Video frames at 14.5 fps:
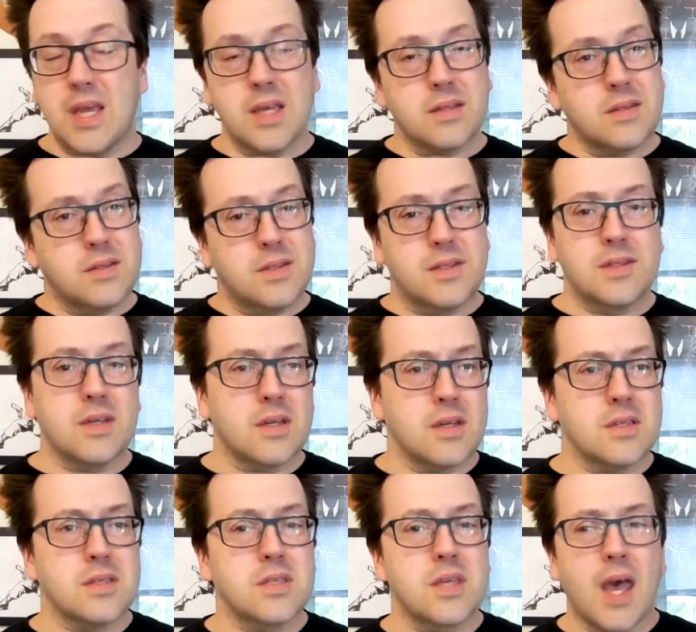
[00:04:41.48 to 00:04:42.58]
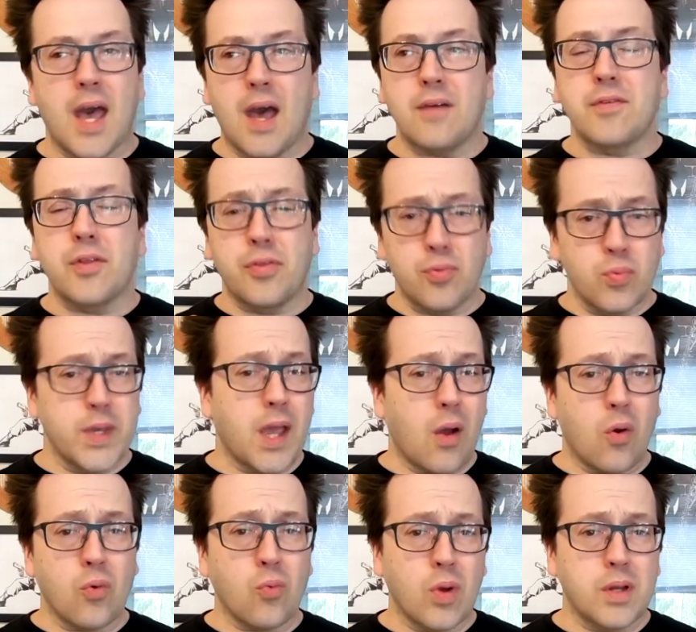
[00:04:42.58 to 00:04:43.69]
It does have a
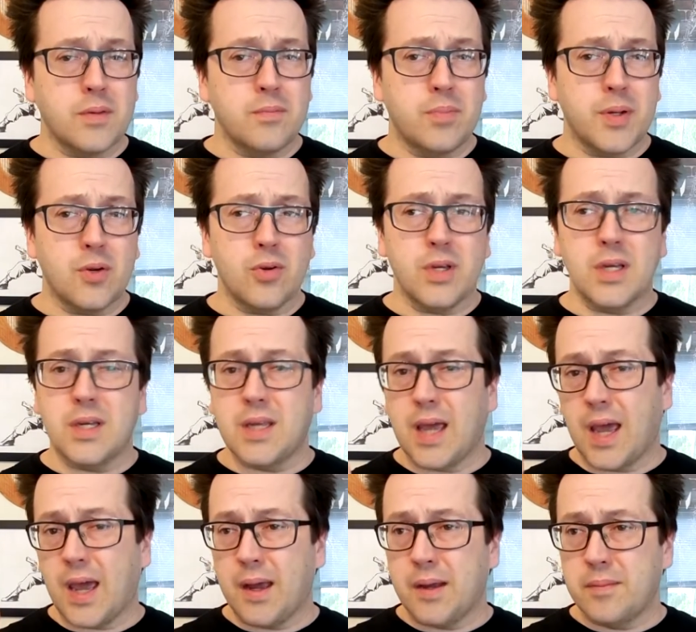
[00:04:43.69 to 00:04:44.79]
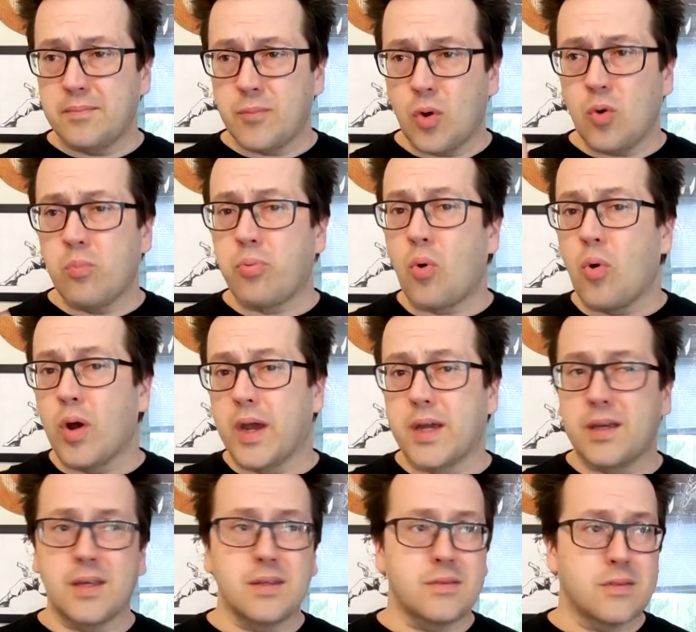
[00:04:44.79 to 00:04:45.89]
3-hour run period, and oh
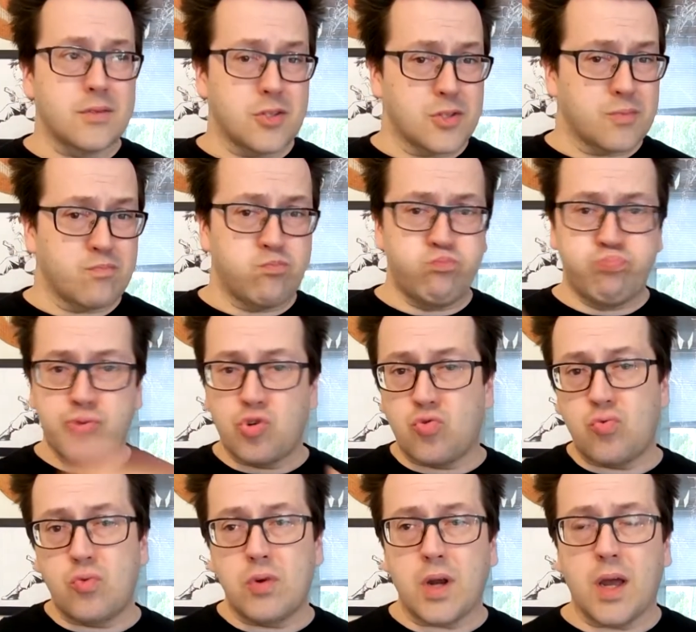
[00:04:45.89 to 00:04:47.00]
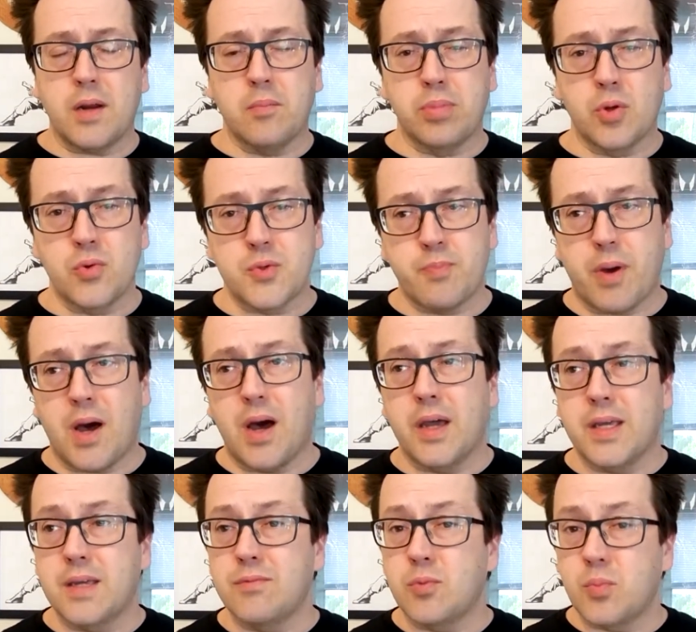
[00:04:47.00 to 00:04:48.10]
boy, it just kind of blows by,
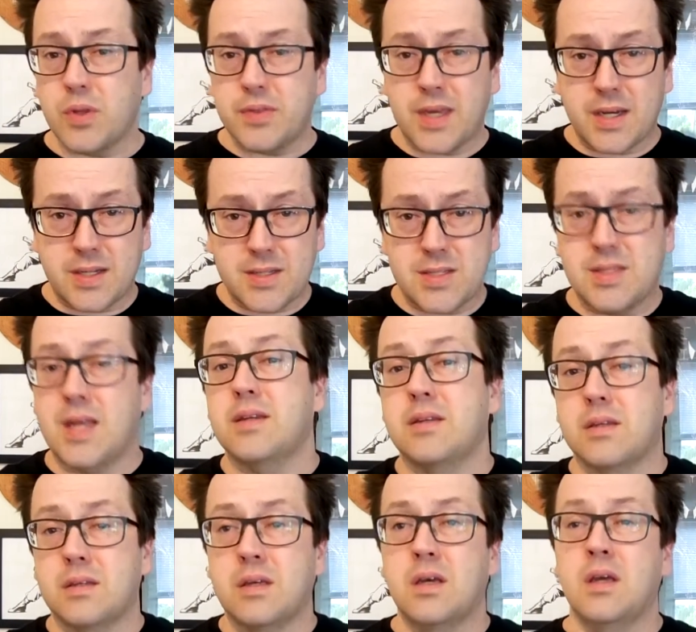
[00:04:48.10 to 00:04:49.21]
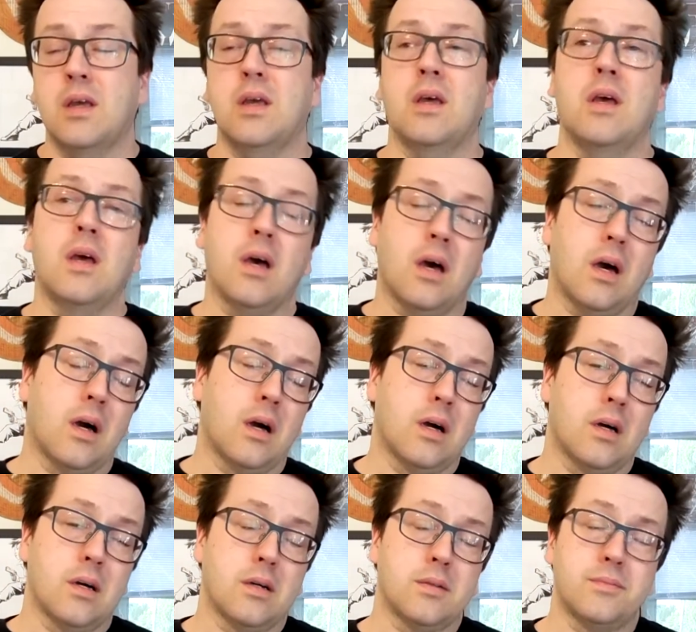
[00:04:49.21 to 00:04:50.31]
even with that extended,
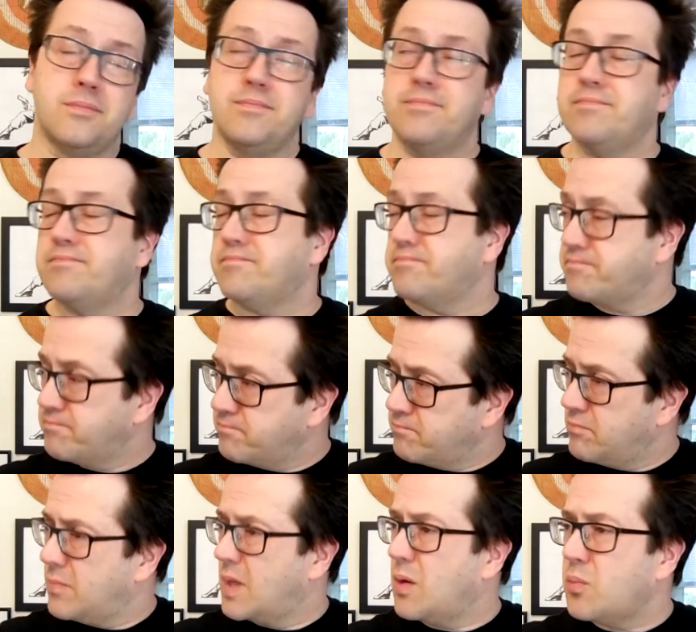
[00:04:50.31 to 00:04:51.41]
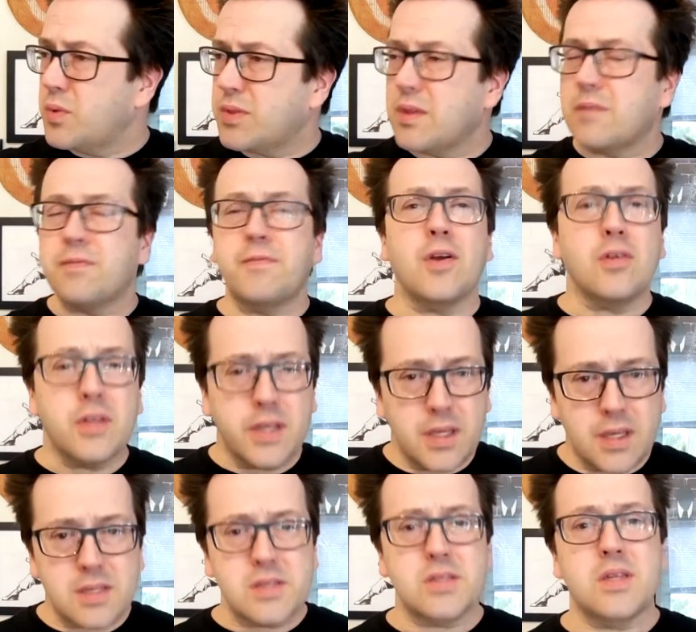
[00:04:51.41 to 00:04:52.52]
with a fairly
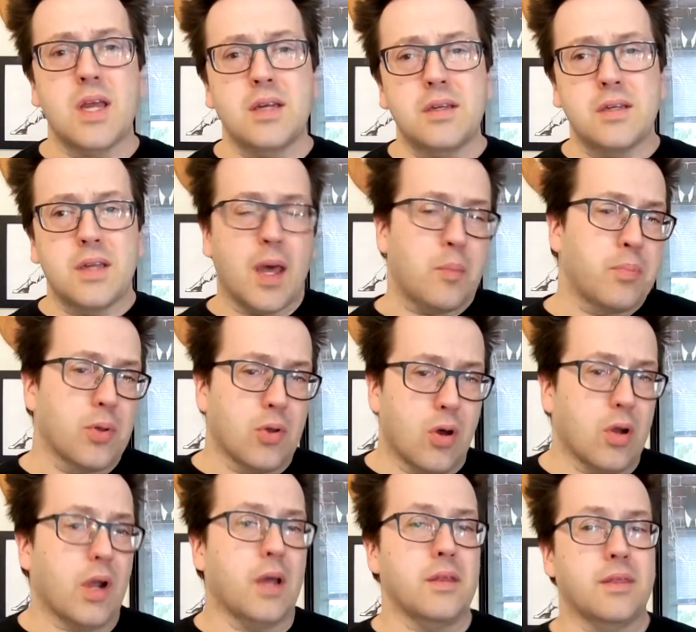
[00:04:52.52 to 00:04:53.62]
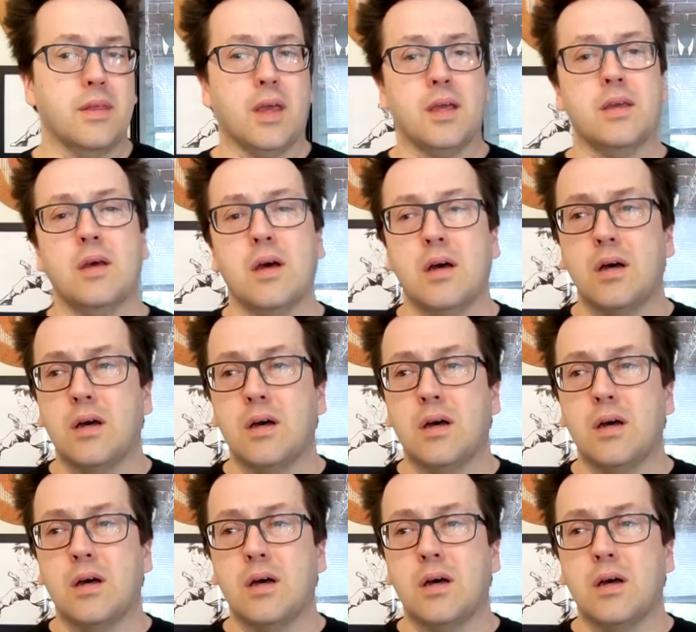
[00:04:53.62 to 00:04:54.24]
extended epilogue, I think.